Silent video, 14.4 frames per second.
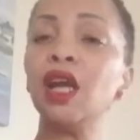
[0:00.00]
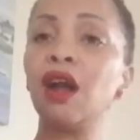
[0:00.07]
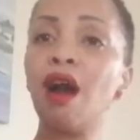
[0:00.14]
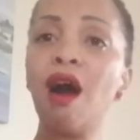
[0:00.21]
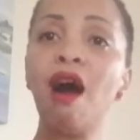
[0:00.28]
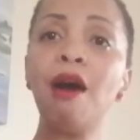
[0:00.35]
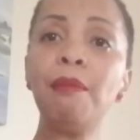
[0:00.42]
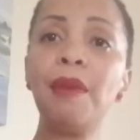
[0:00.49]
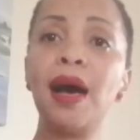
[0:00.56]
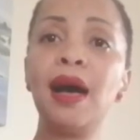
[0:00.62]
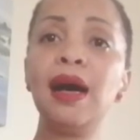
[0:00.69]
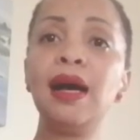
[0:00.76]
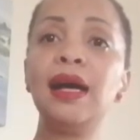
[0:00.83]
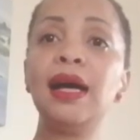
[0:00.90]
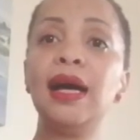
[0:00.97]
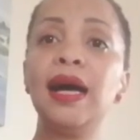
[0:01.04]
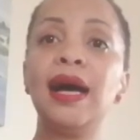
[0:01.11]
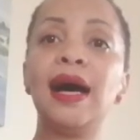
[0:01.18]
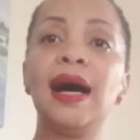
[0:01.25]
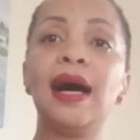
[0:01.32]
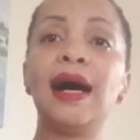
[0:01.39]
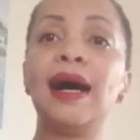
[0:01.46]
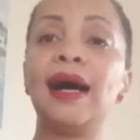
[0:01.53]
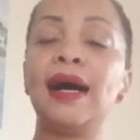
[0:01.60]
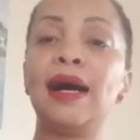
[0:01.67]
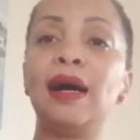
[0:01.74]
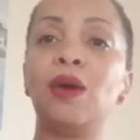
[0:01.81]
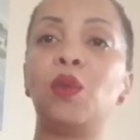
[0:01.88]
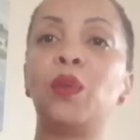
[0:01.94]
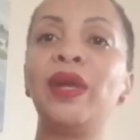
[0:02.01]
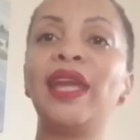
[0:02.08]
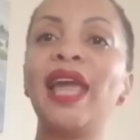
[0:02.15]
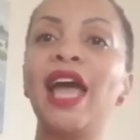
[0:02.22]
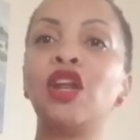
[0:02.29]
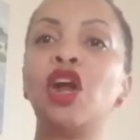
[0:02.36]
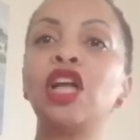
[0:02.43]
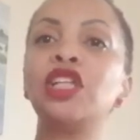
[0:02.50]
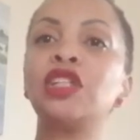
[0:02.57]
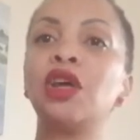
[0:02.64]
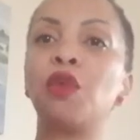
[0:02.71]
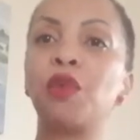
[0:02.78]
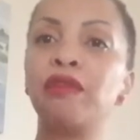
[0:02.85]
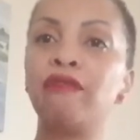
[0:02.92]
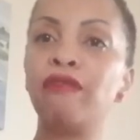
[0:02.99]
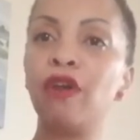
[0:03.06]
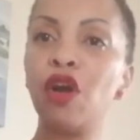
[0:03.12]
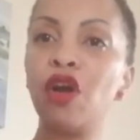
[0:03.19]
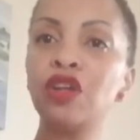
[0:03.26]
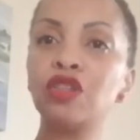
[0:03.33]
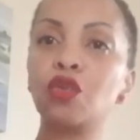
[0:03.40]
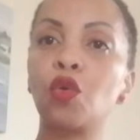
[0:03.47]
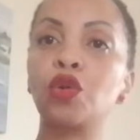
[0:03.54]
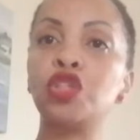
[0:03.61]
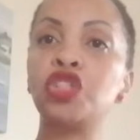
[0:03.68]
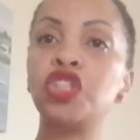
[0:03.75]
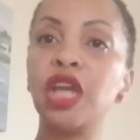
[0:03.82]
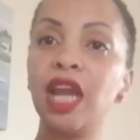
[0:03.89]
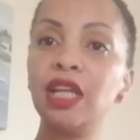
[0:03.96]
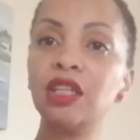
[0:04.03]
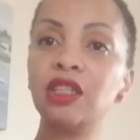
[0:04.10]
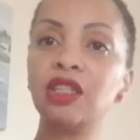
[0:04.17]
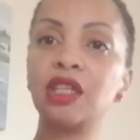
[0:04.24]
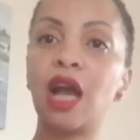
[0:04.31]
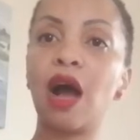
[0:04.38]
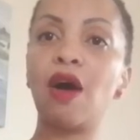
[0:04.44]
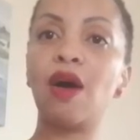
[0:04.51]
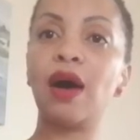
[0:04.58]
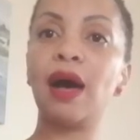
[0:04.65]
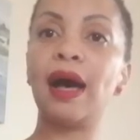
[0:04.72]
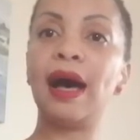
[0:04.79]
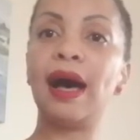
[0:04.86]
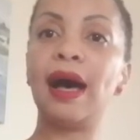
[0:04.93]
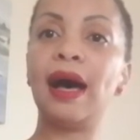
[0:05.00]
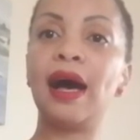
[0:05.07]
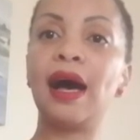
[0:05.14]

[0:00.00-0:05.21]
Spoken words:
karma, we cannot reverse or change our